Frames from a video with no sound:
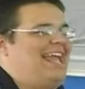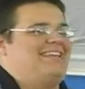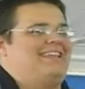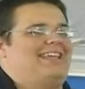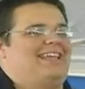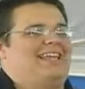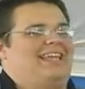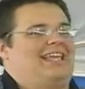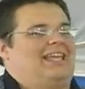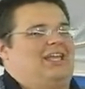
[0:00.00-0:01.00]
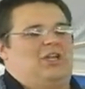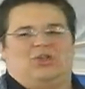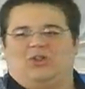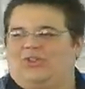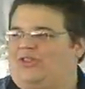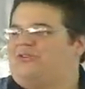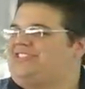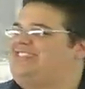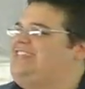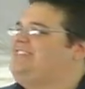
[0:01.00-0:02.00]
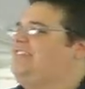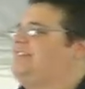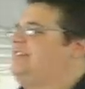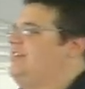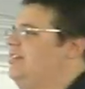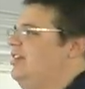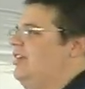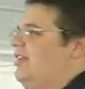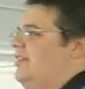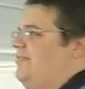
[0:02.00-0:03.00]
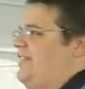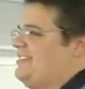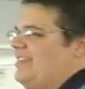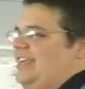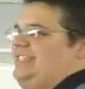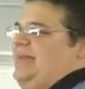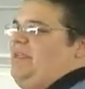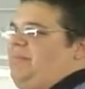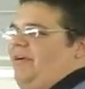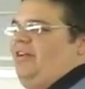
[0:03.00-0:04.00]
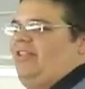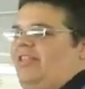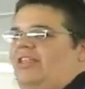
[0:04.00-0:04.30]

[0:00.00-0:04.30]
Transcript: And those statistics, that's unacceptable.